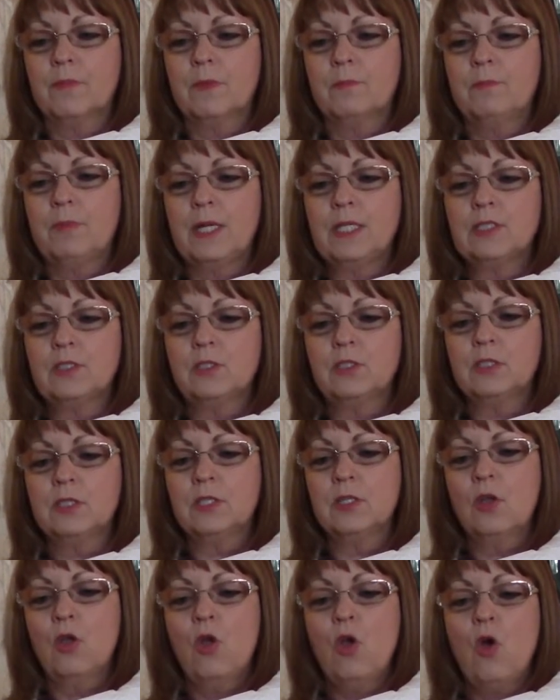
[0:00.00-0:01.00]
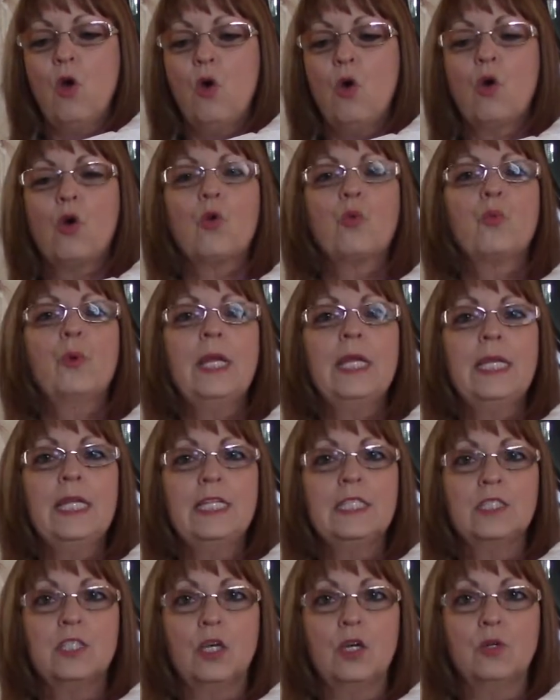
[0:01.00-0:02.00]
bustles, or Whitney
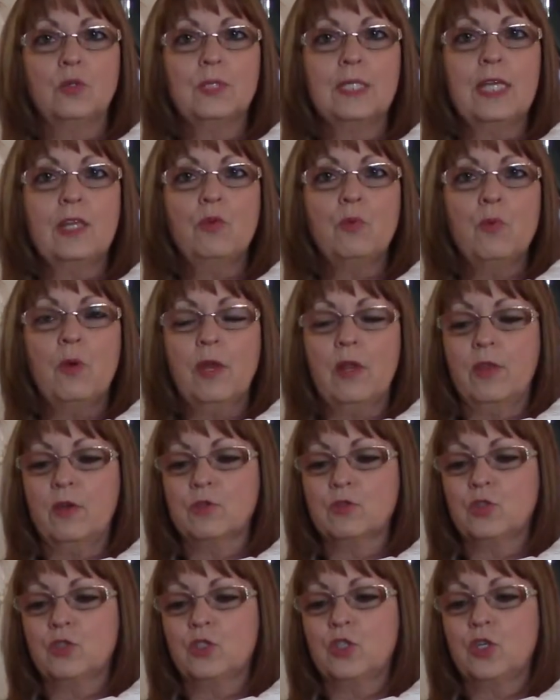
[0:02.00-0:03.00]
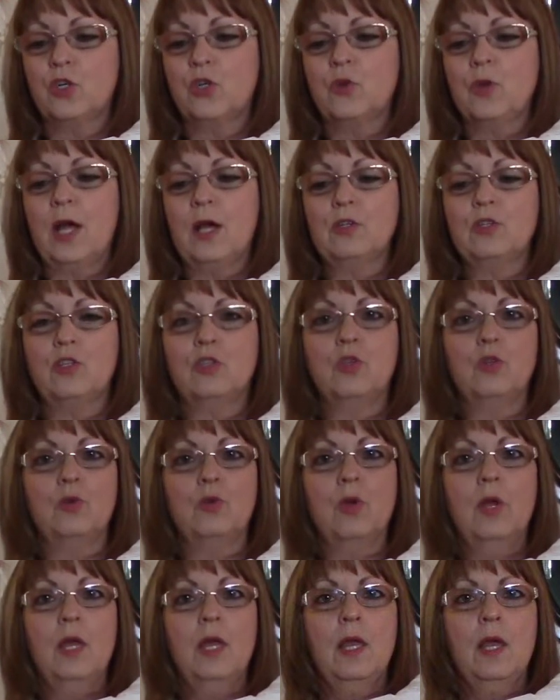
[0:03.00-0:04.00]
Sews. Either one of those will show you how to do
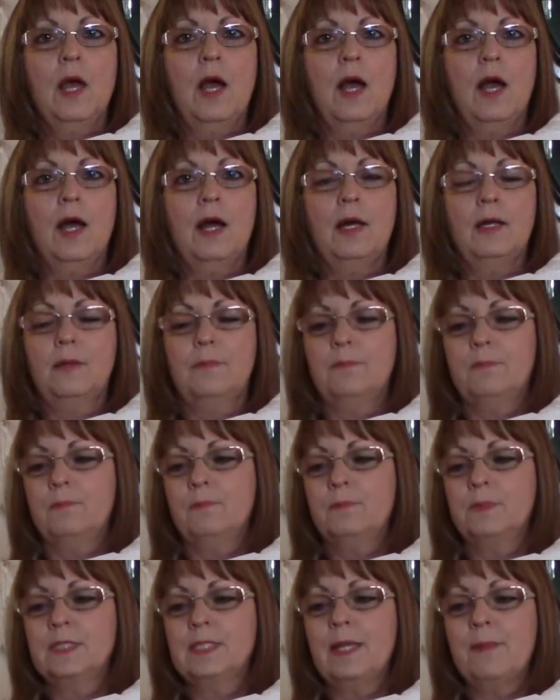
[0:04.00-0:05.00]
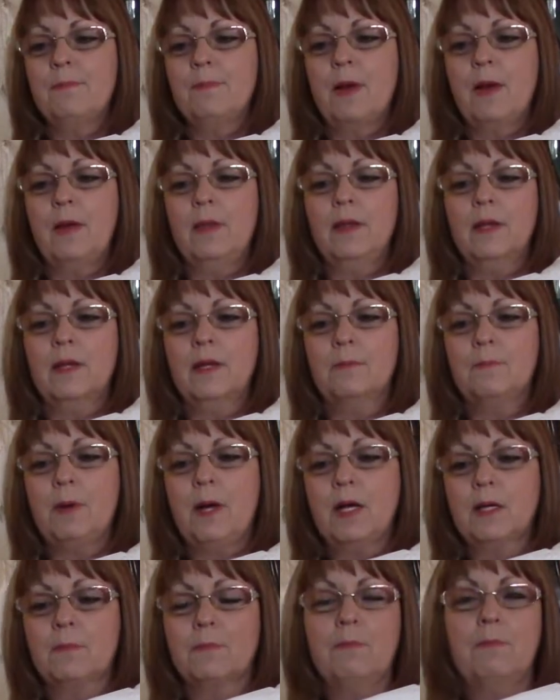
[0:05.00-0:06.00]
steampunk
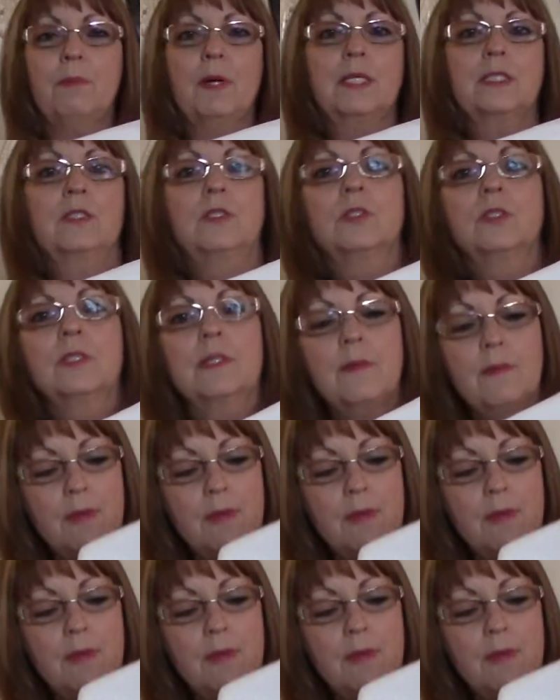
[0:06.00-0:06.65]
bustles.